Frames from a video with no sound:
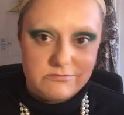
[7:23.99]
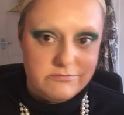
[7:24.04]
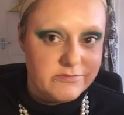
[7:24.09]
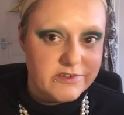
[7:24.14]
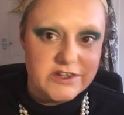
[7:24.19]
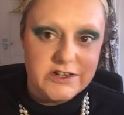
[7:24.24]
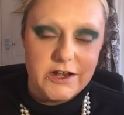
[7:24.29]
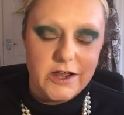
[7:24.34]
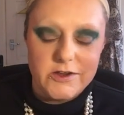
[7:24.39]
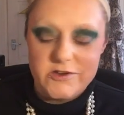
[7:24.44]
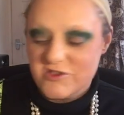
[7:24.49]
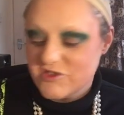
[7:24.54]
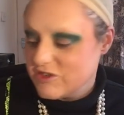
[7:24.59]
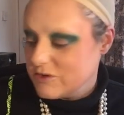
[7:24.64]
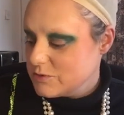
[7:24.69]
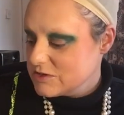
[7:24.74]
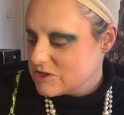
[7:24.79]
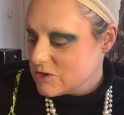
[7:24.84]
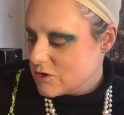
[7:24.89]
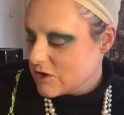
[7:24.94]
You know, she
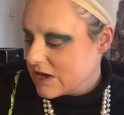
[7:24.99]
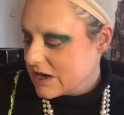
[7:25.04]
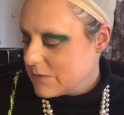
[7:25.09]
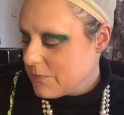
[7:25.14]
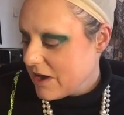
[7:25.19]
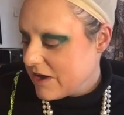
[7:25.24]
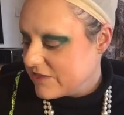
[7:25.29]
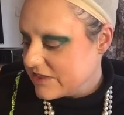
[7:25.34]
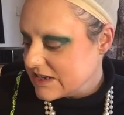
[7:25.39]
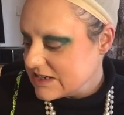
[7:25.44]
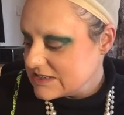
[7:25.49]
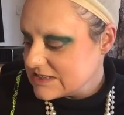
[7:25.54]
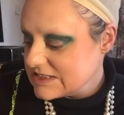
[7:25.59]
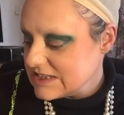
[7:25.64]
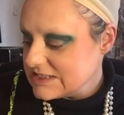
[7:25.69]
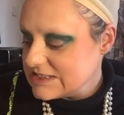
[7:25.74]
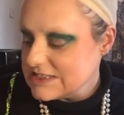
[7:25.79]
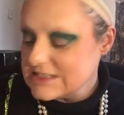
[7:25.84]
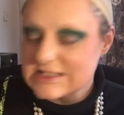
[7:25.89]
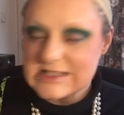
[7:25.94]
was talking about this.
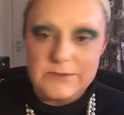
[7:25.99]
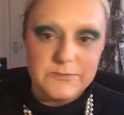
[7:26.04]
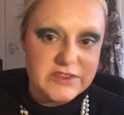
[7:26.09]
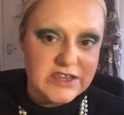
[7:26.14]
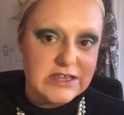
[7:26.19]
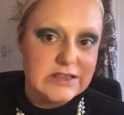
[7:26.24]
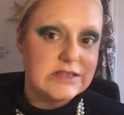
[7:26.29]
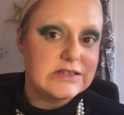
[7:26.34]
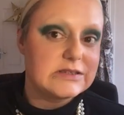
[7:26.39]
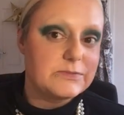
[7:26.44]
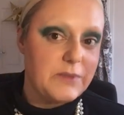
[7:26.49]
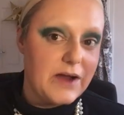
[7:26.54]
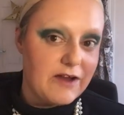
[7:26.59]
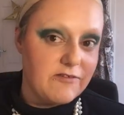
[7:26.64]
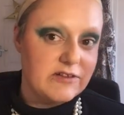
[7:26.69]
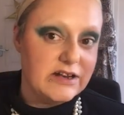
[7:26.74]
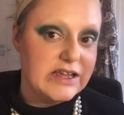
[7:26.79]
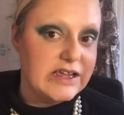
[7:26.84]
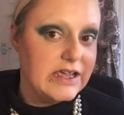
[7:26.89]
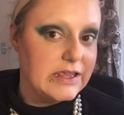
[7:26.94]
This is something that's
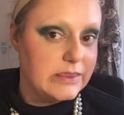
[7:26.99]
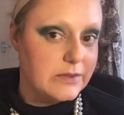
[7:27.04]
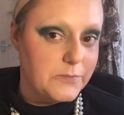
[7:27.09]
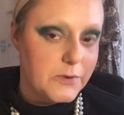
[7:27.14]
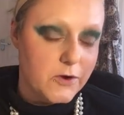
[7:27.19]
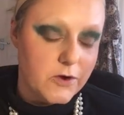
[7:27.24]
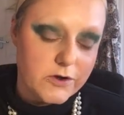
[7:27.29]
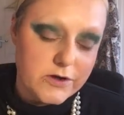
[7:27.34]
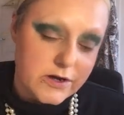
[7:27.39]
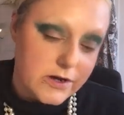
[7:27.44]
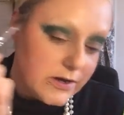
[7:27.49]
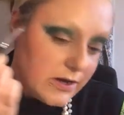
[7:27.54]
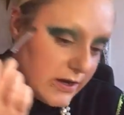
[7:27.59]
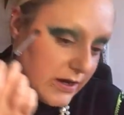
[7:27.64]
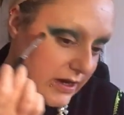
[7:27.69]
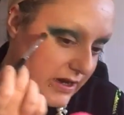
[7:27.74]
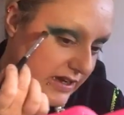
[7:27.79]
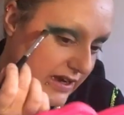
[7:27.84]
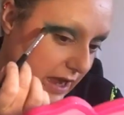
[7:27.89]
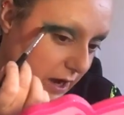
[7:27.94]
apparently in the book.
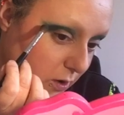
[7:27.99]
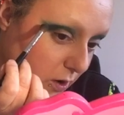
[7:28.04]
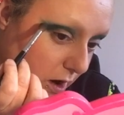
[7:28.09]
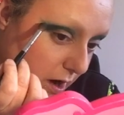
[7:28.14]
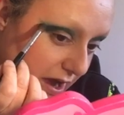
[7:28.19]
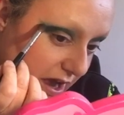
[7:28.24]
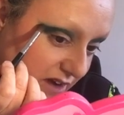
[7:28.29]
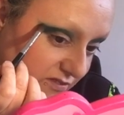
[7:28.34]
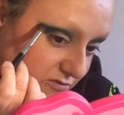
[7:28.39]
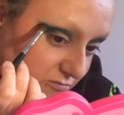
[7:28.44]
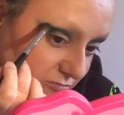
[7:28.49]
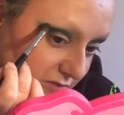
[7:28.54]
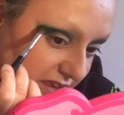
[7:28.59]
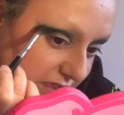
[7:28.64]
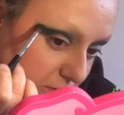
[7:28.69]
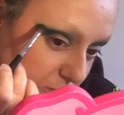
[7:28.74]
Now, I haven't read the